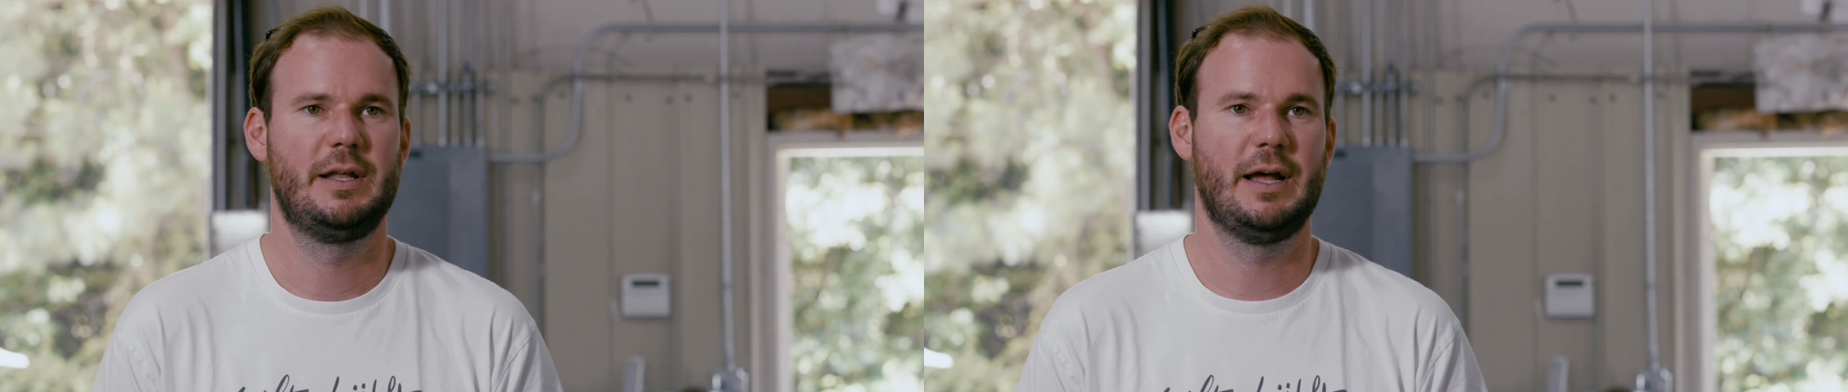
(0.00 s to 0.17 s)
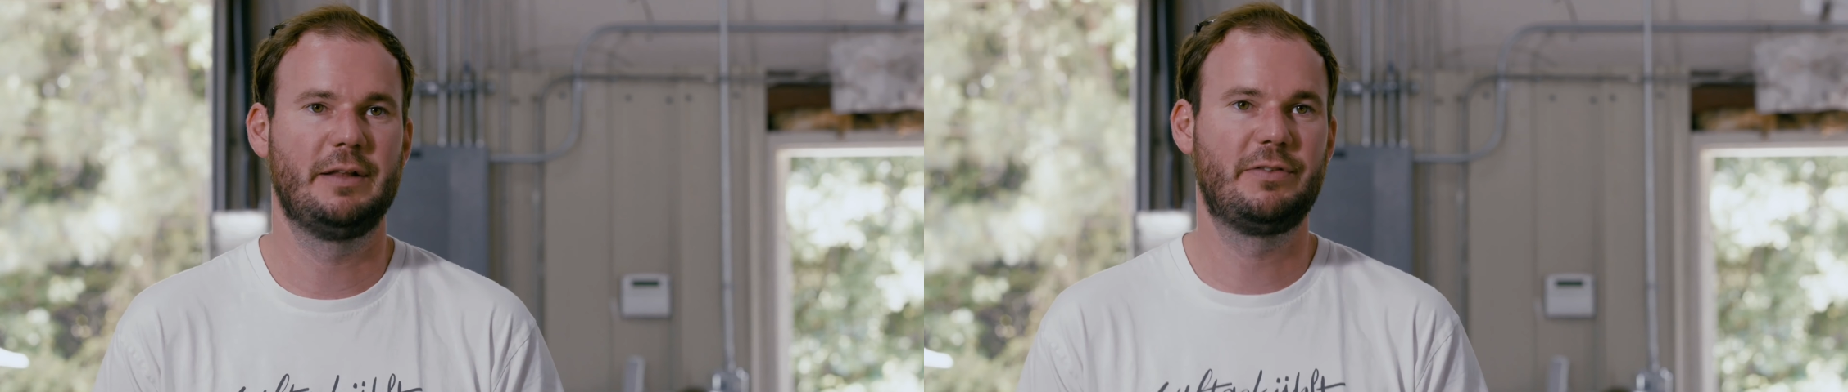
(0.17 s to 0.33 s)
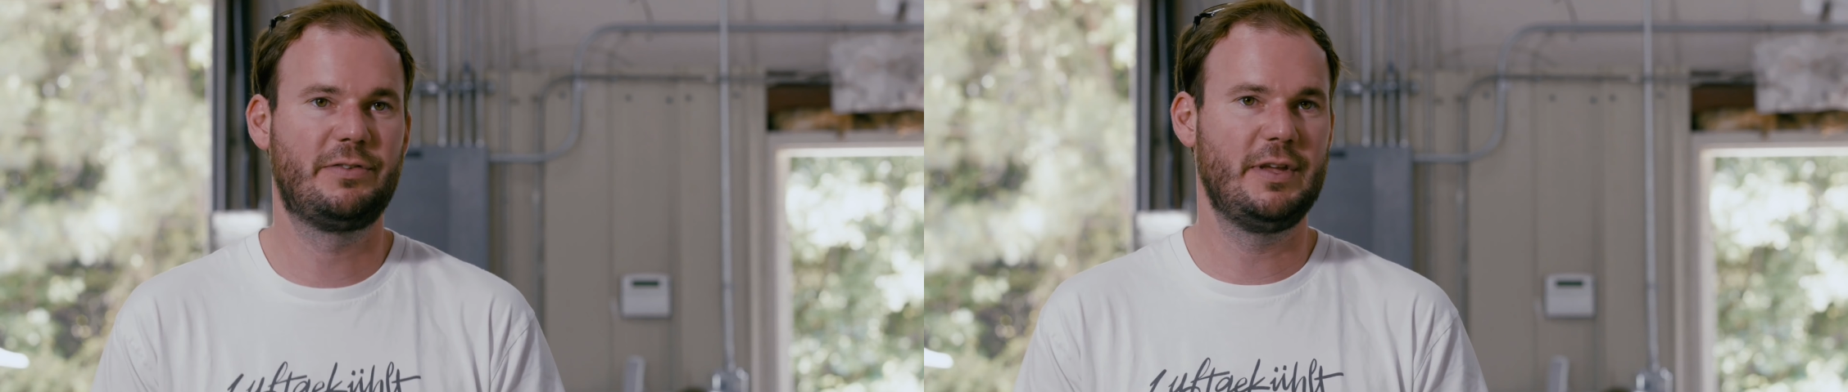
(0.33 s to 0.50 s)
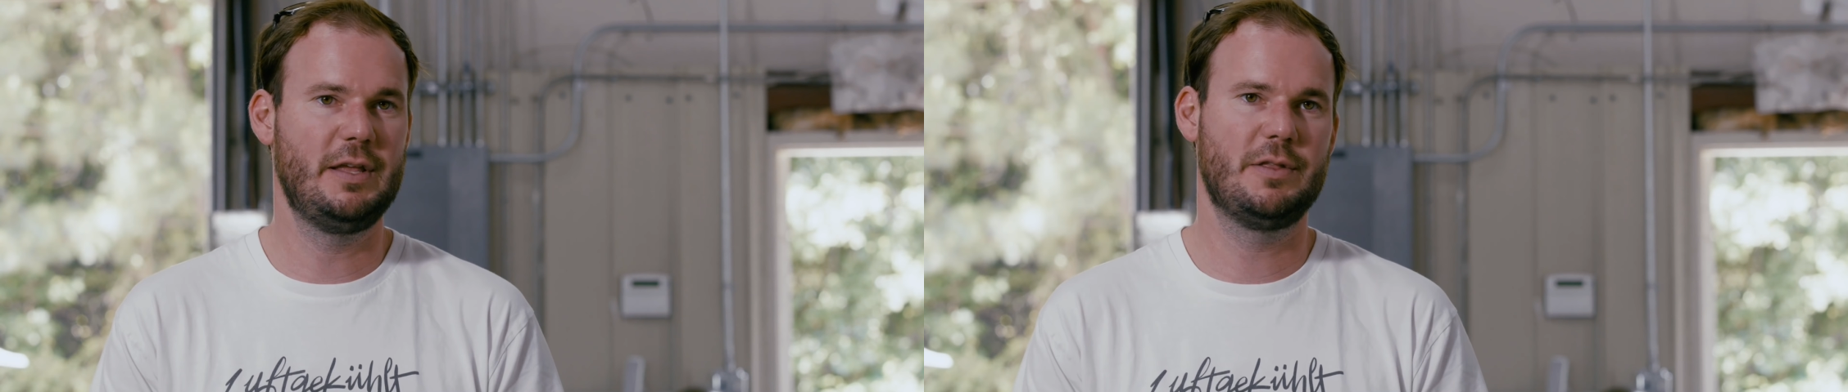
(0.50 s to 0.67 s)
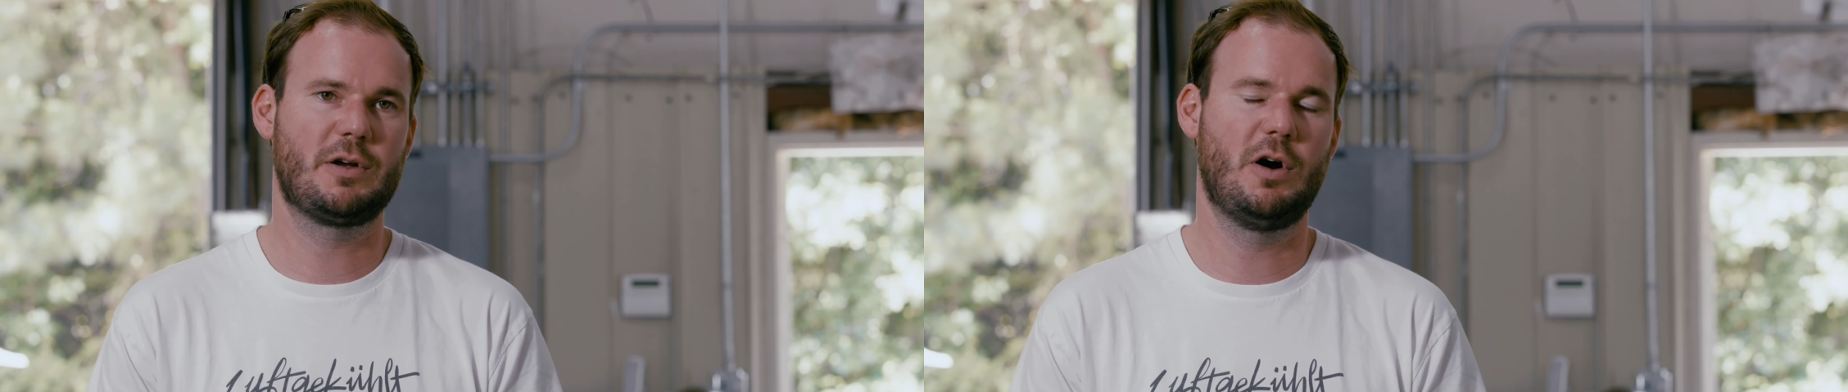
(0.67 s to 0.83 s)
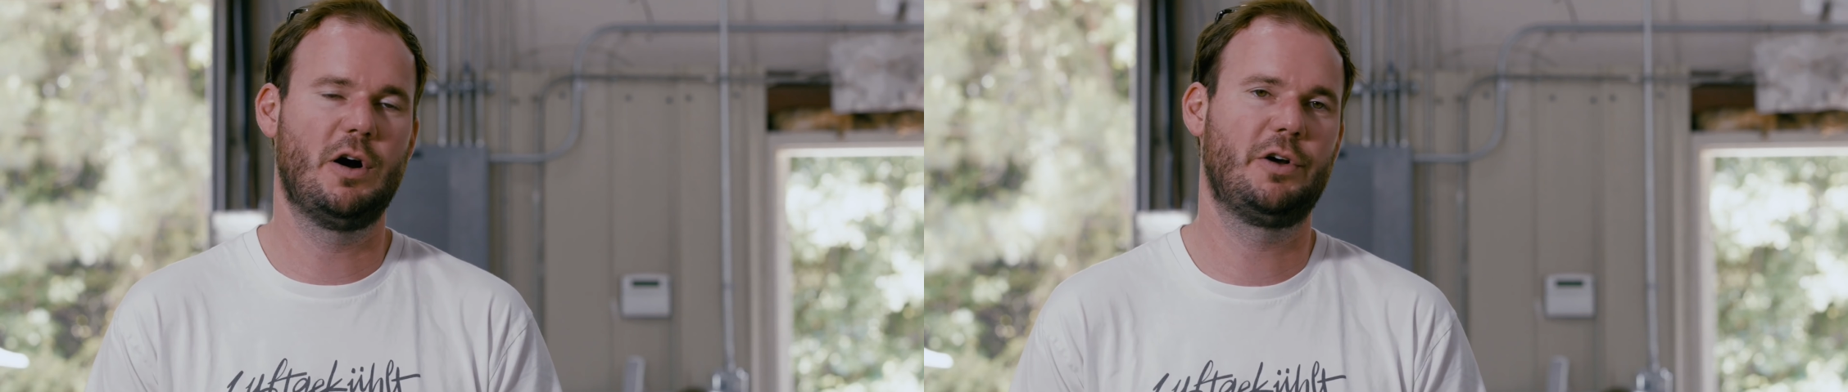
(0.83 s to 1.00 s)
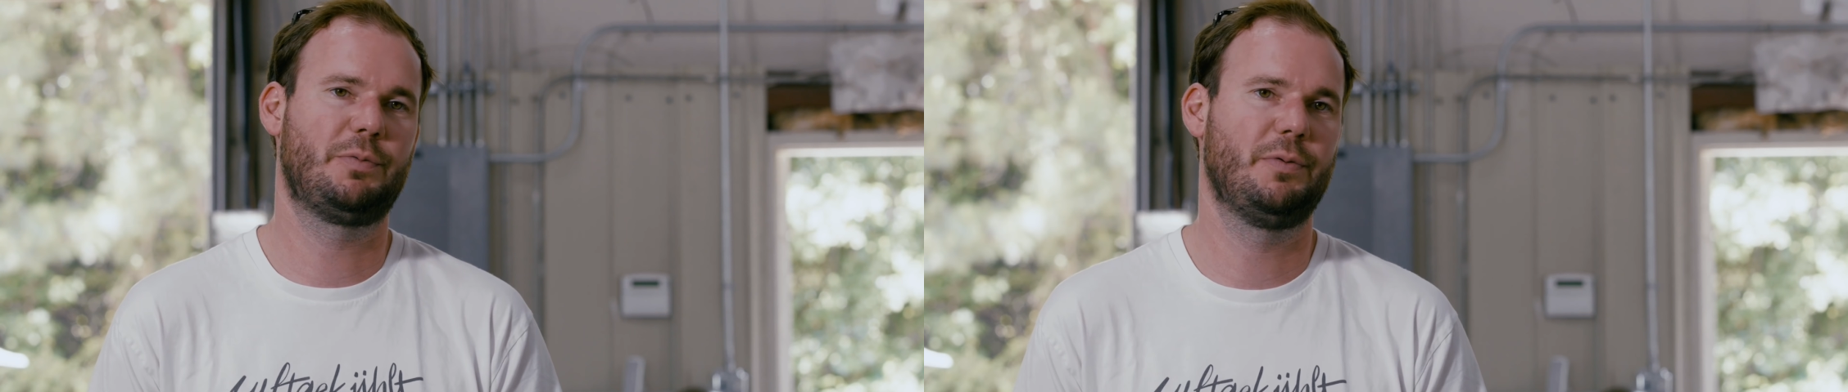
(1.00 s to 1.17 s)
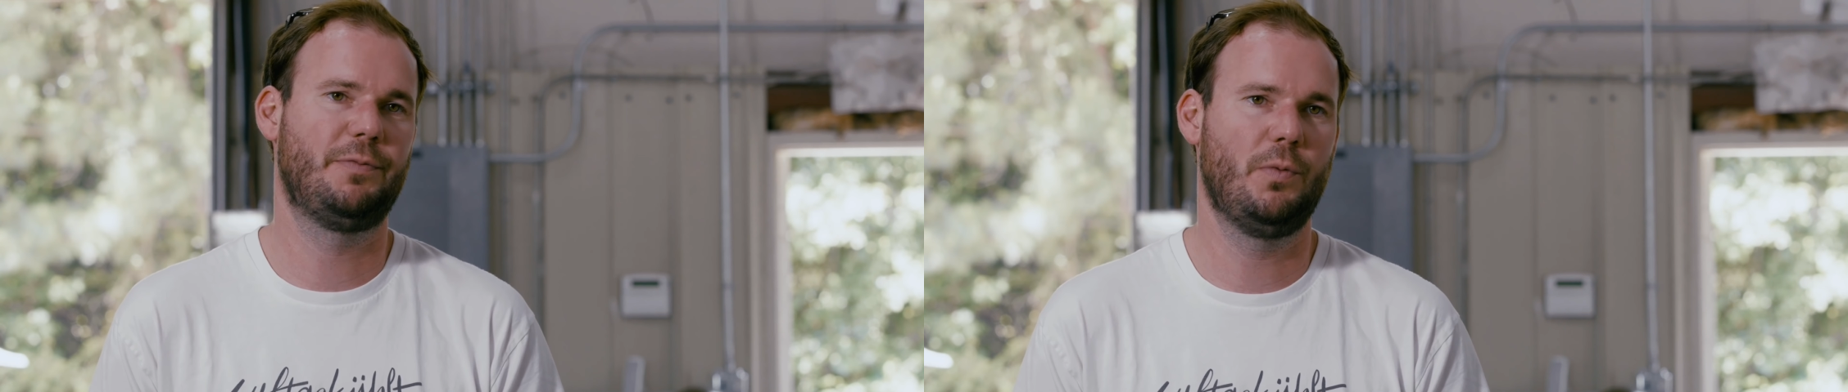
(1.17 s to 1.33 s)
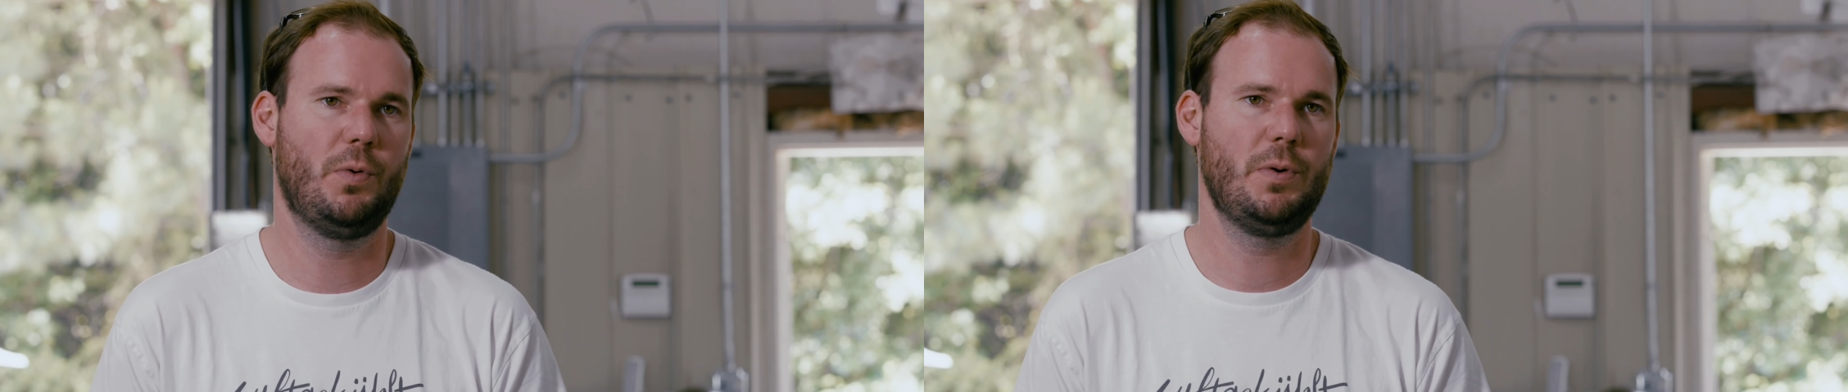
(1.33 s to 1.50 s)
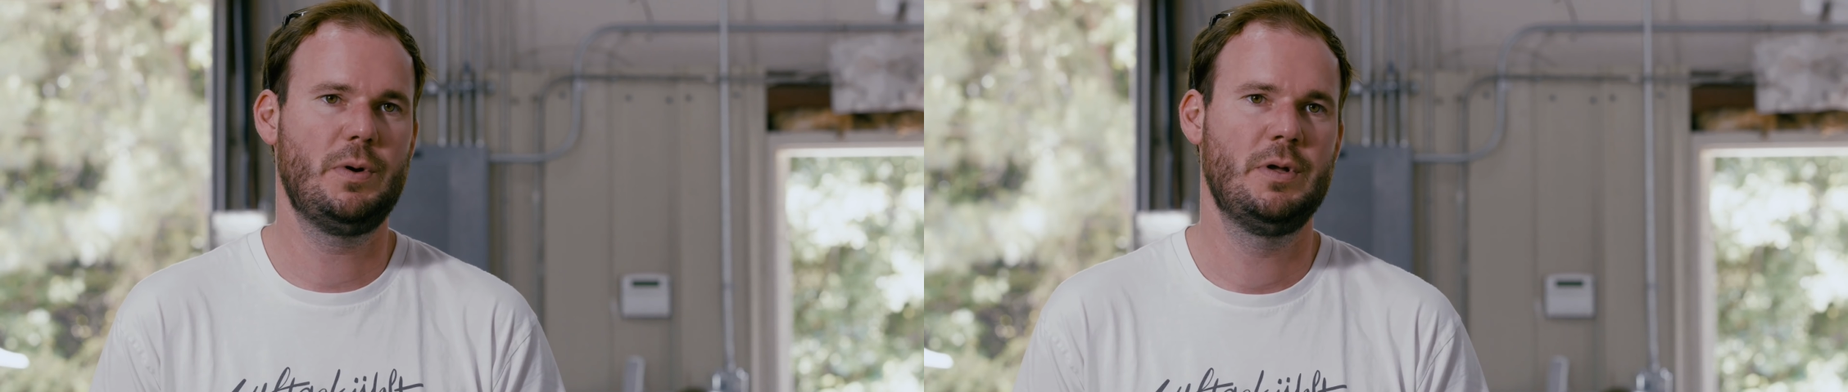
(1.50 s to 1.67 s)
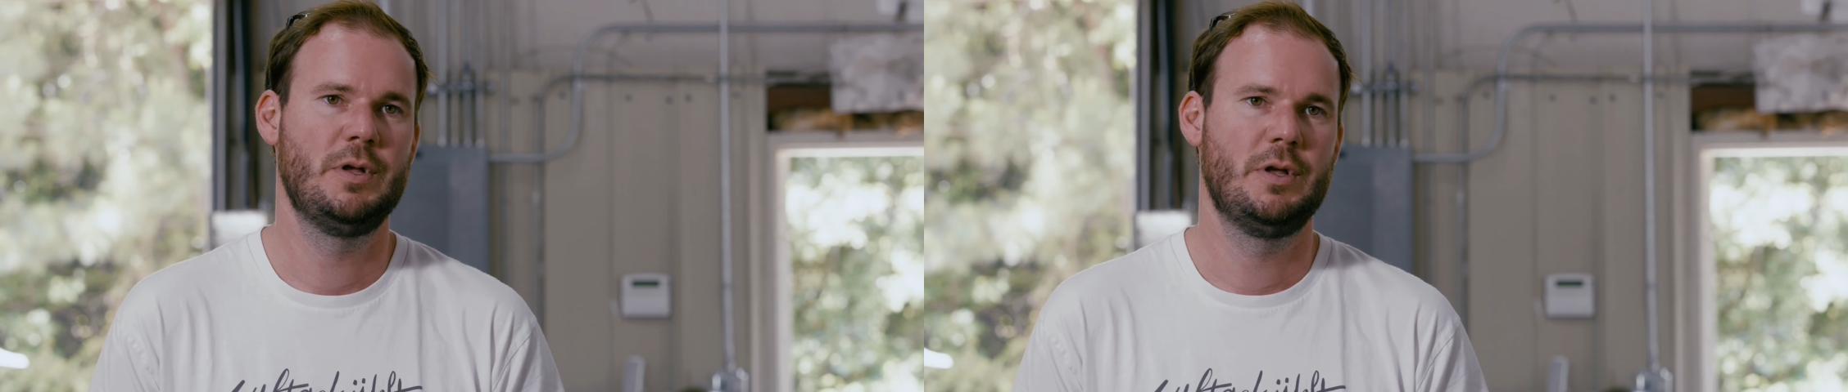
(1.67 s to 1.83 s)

And I'd seen the cars before,